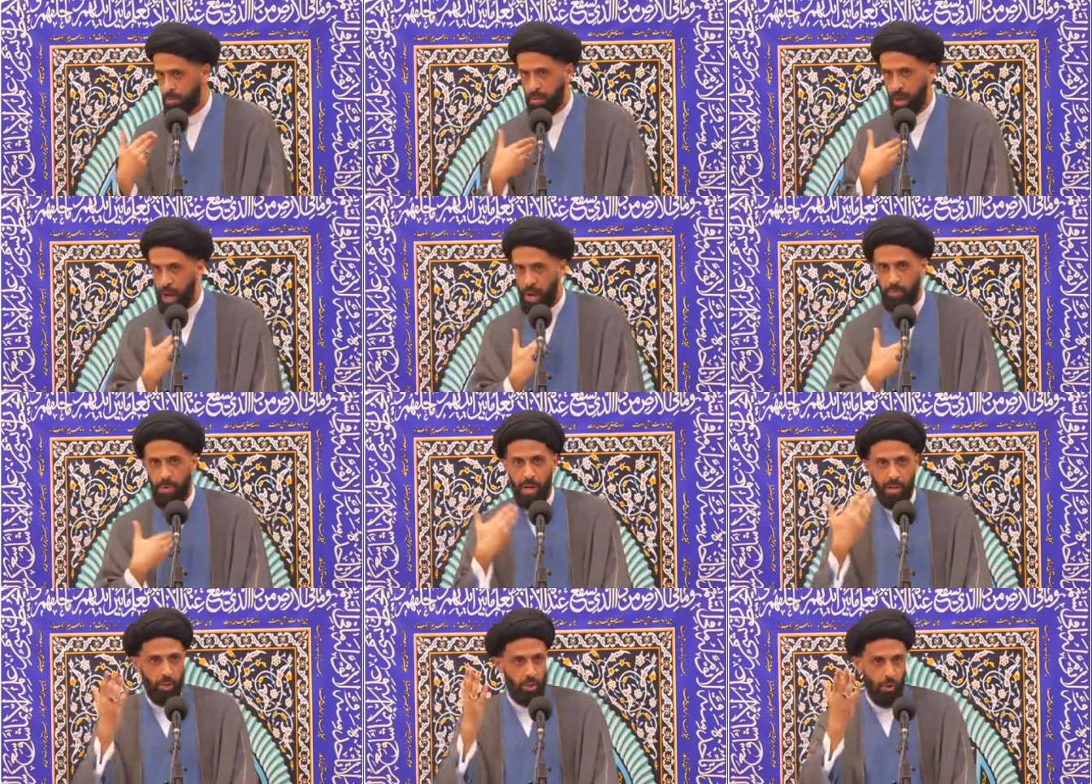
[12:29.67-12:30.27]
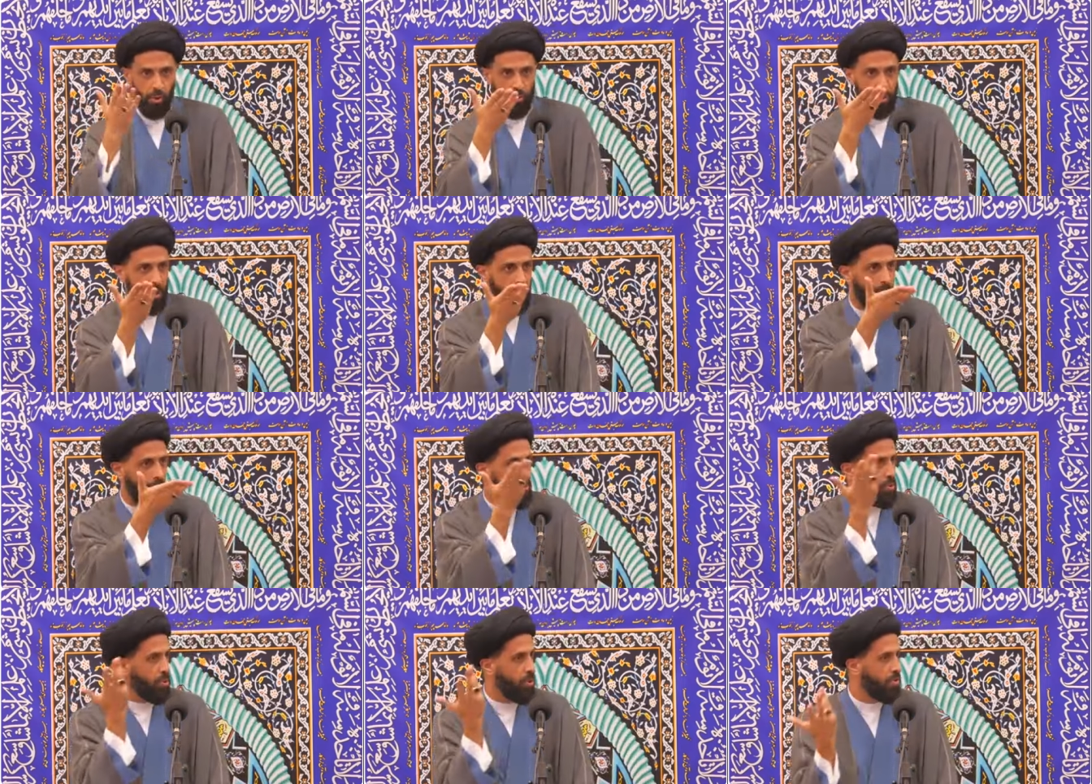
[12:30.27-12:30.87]
I'm not chosen.
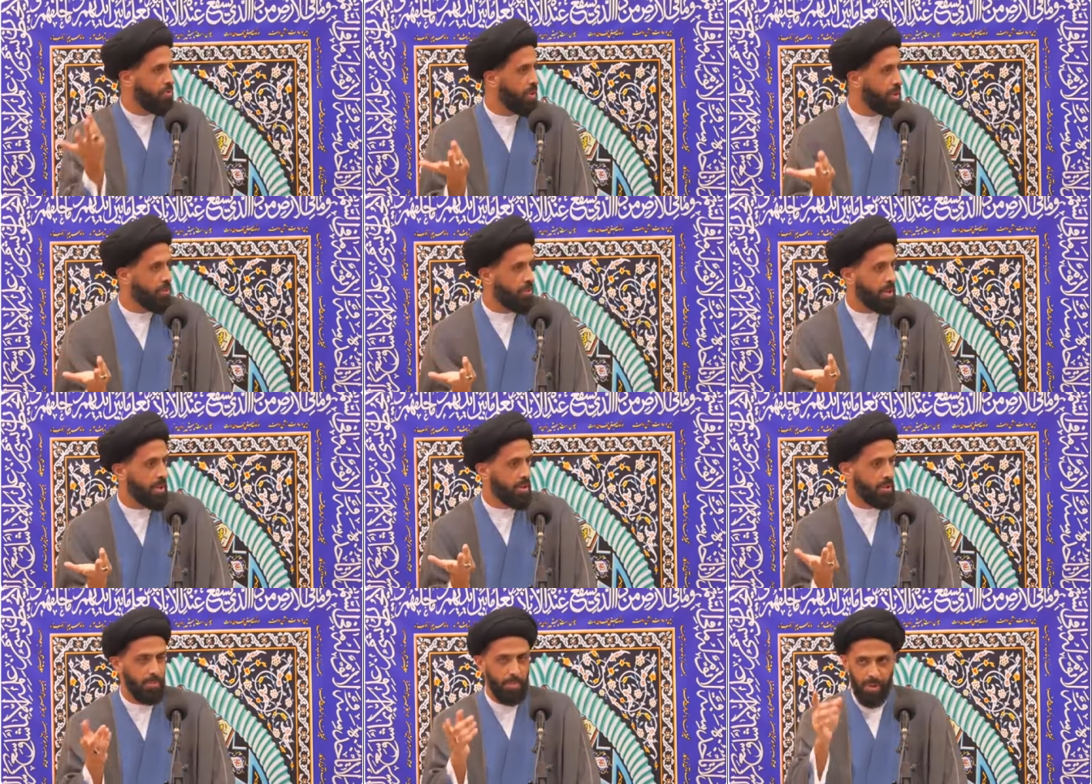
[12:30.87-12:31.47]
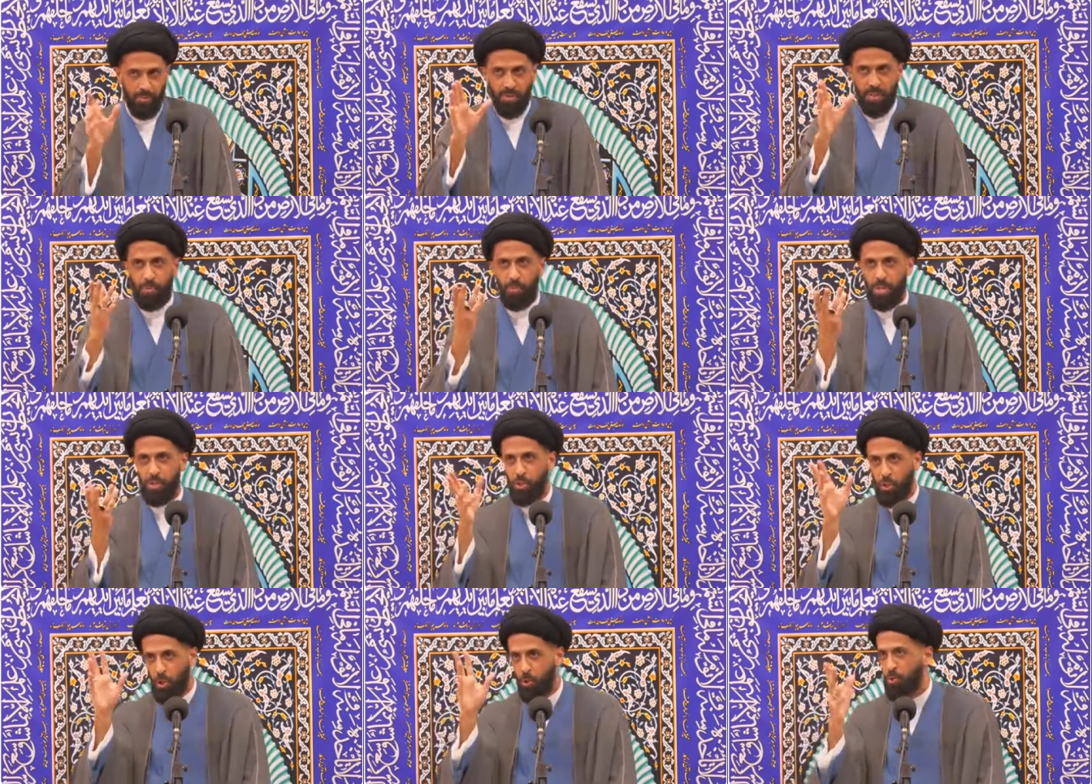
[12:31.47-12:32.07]
I don't know if anyone else. But if
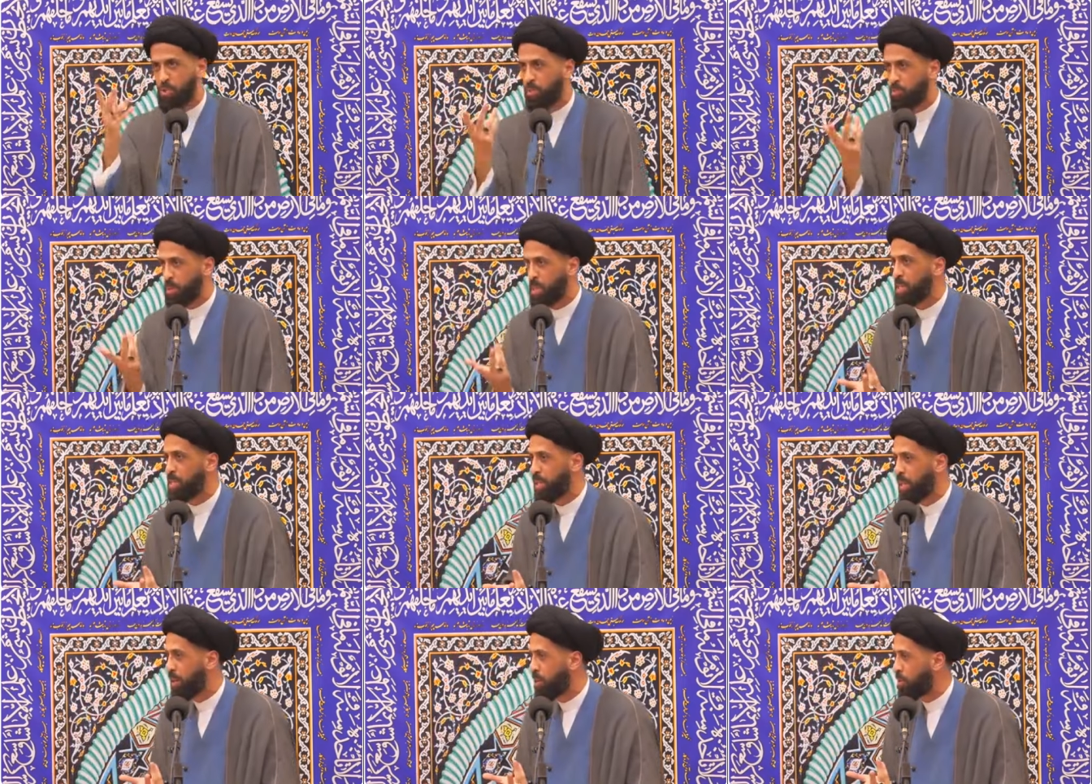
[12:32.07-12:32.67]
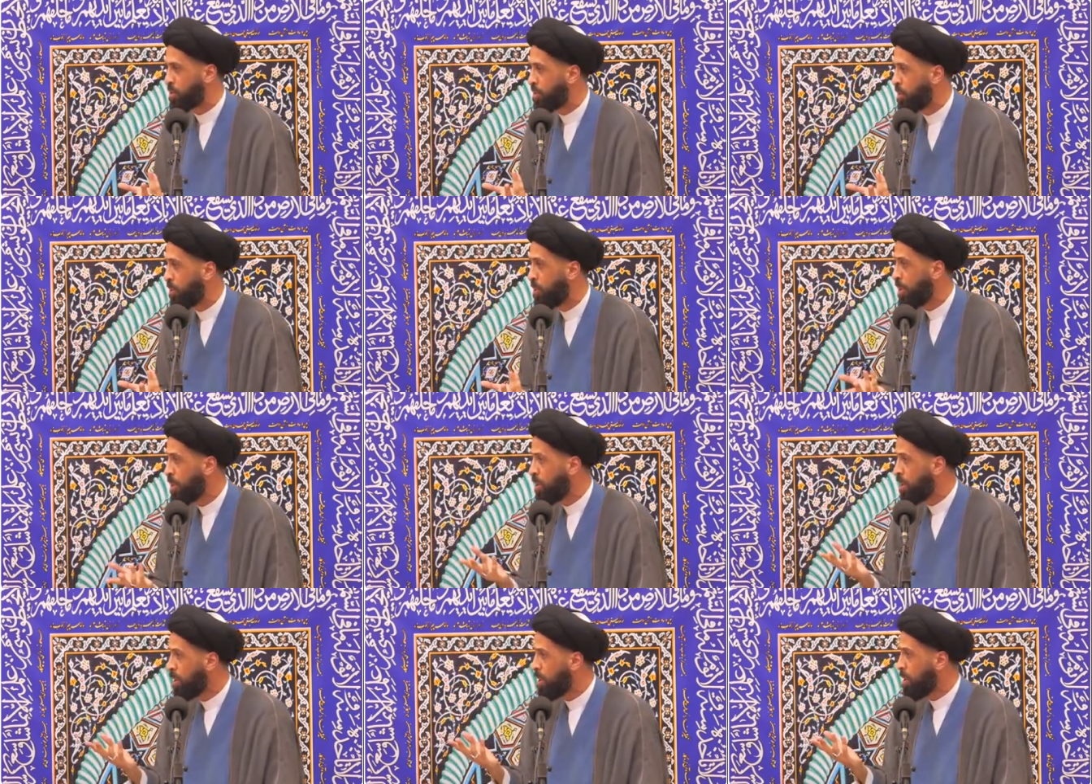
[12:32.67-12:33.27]
someone's chosen, please let us know.
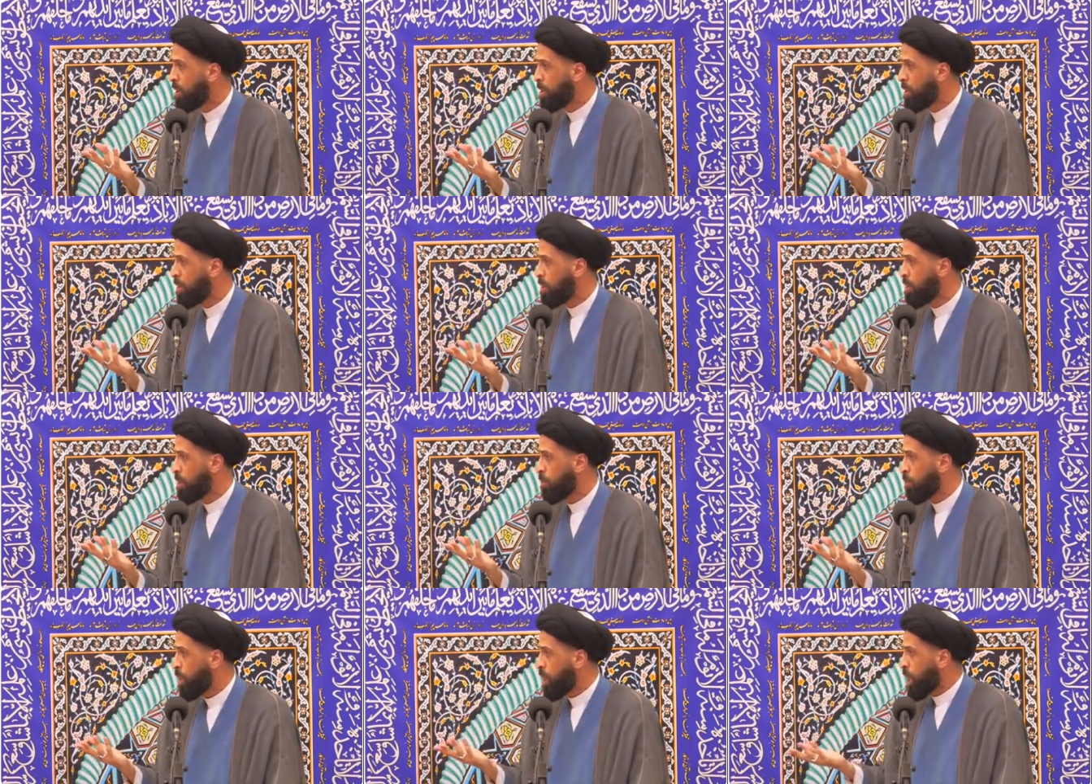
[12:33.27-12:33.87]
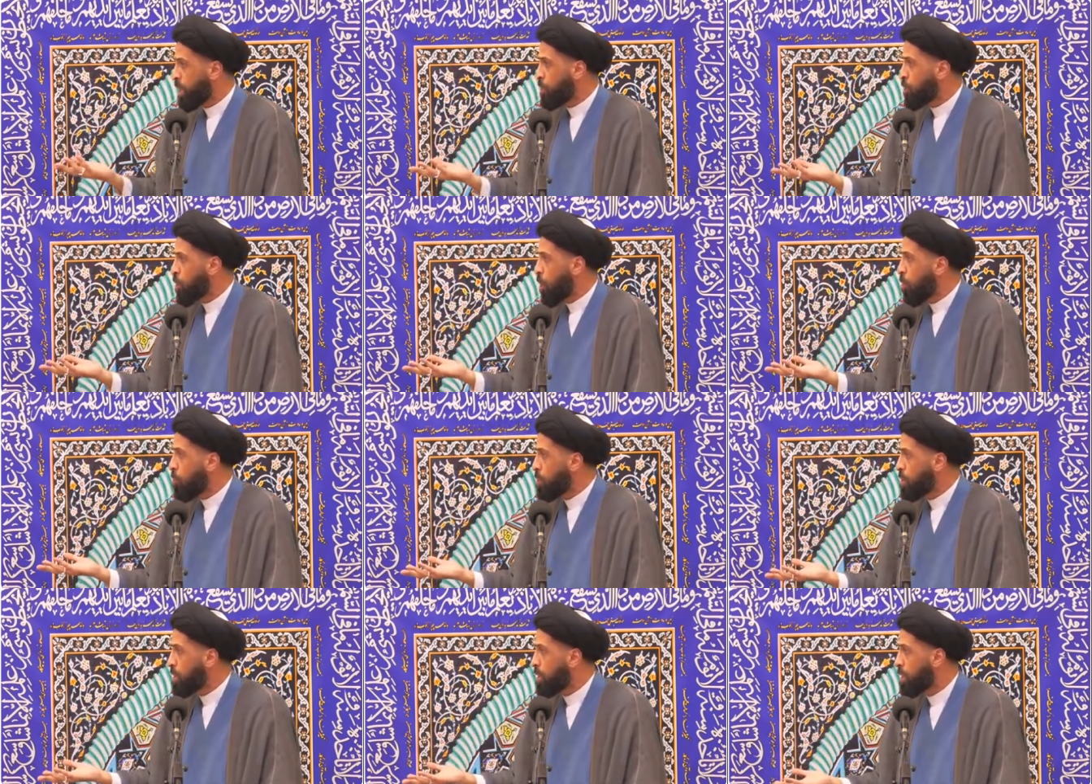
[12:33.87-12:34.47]
We're not
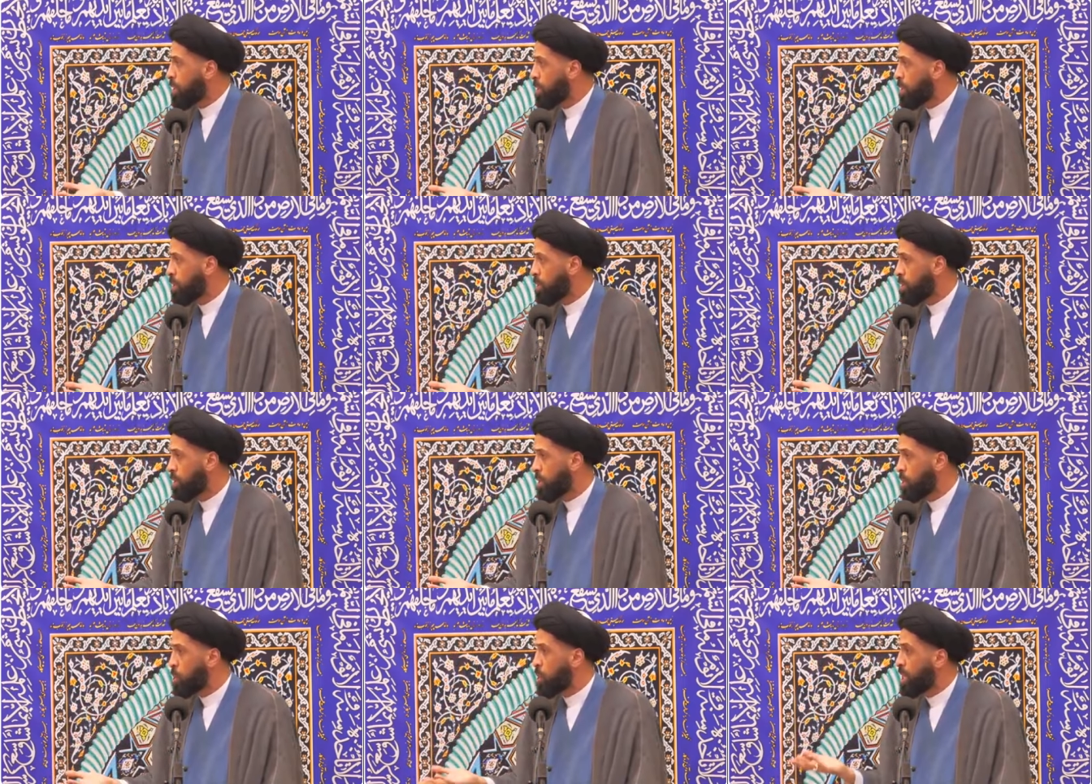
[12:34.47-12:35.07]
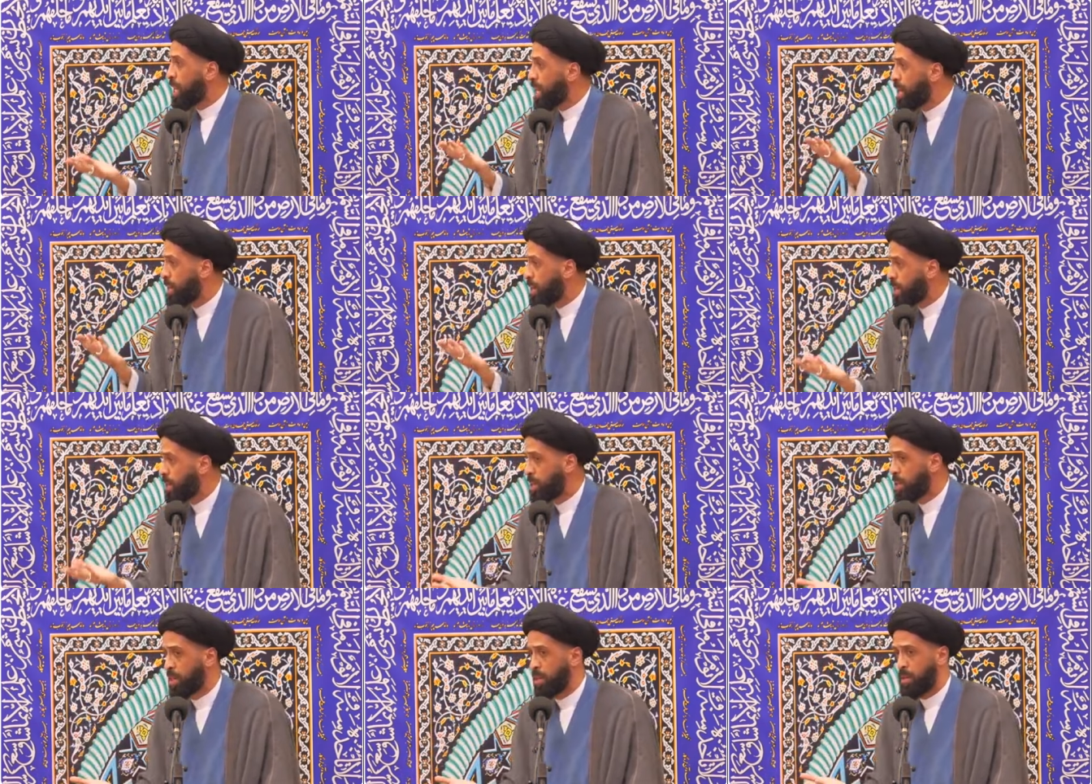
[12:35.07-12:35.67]
chosen
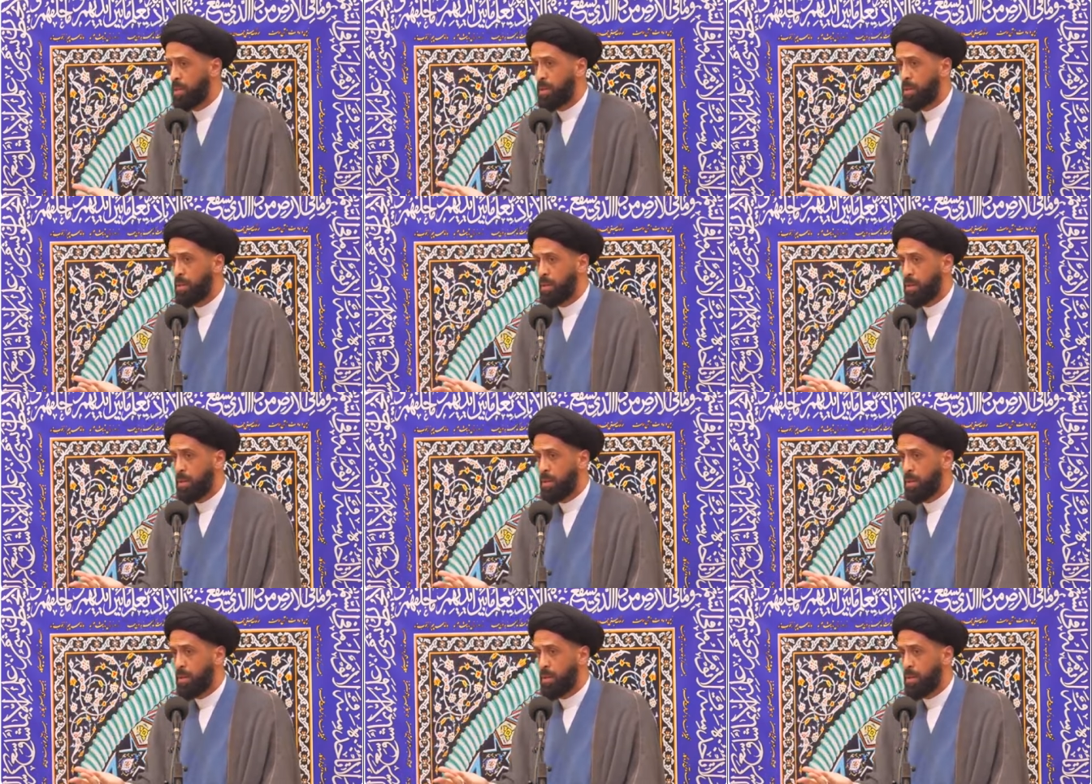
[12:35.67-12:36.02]
genetically.